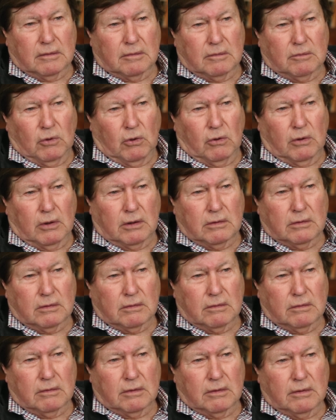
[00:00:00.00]

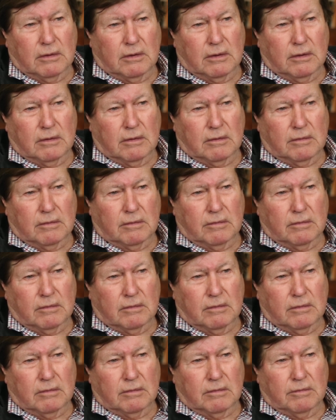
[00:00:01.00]
more,
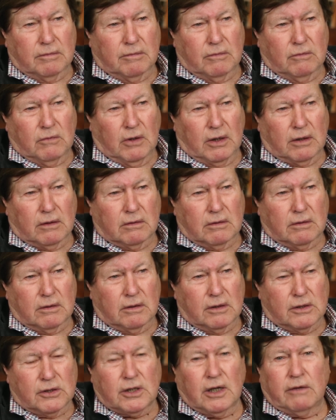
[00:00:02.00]
well,
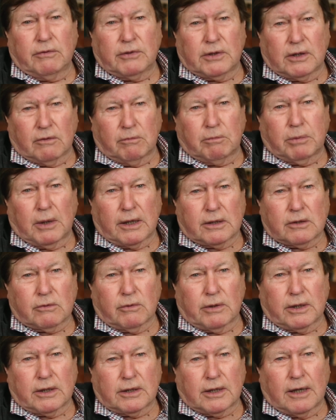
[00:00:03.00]
conservative place
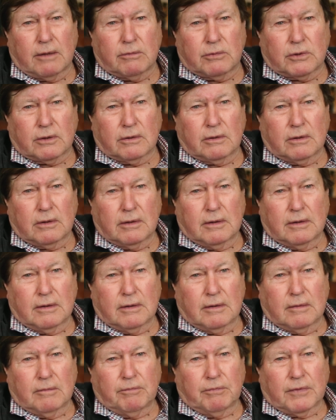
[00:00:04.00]
when it came to
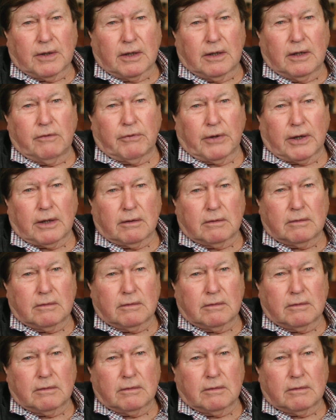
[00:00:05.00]
living.